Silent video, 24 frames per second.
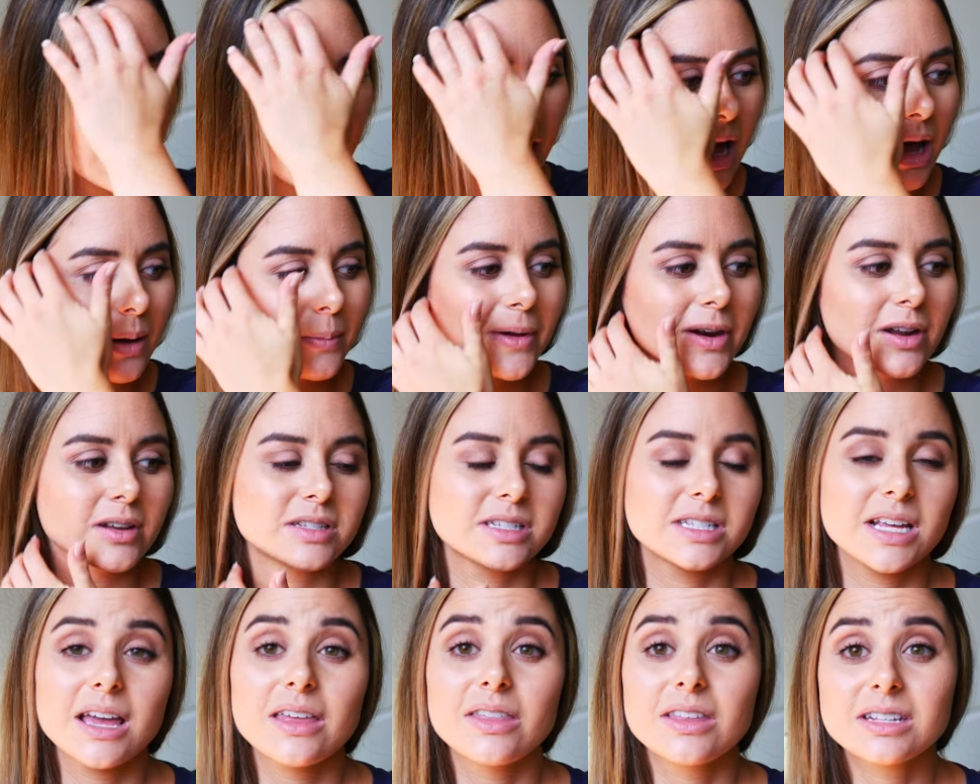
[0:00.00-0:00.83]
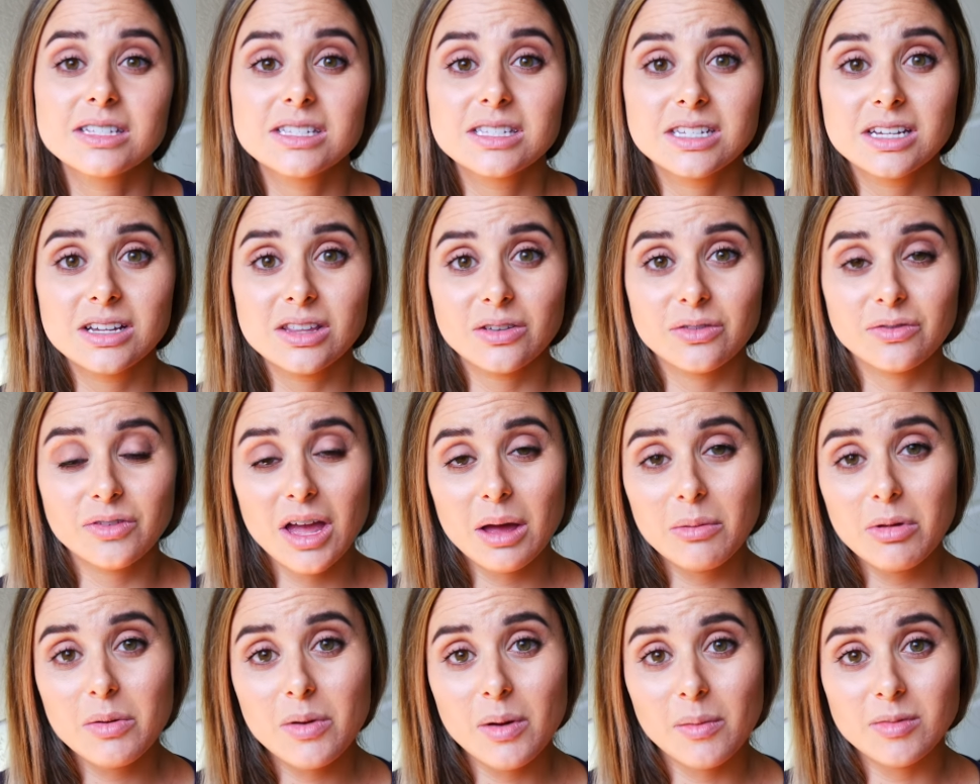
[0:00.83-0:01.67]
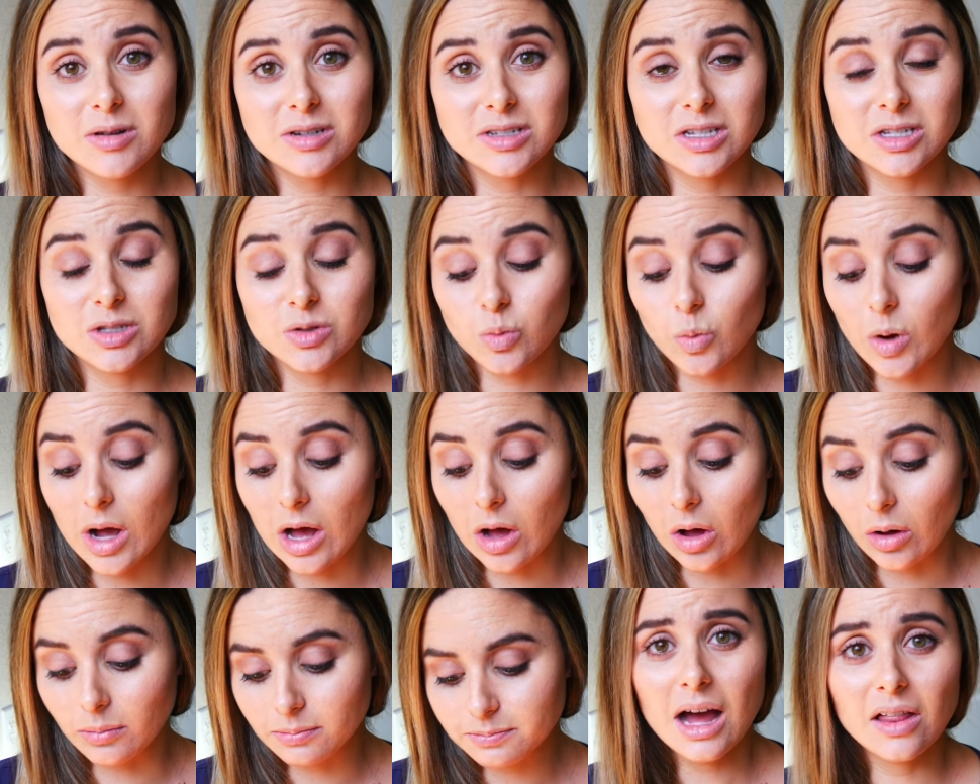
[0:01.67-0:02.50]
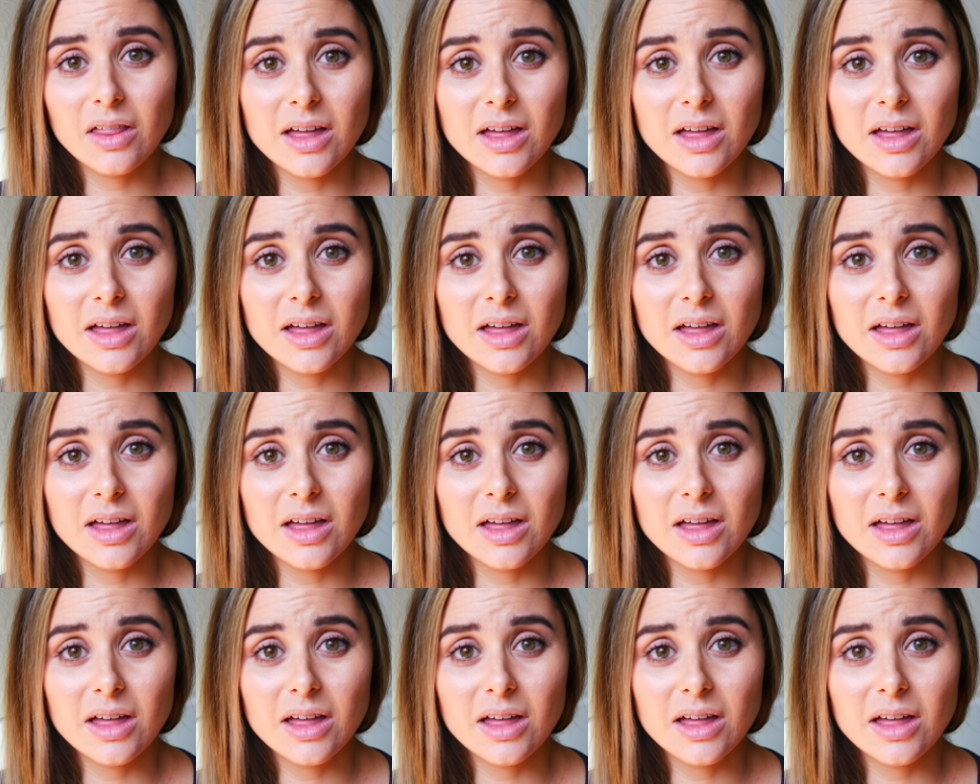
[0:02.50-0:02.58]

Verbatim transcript: Um, and I'll say this to the family members as well.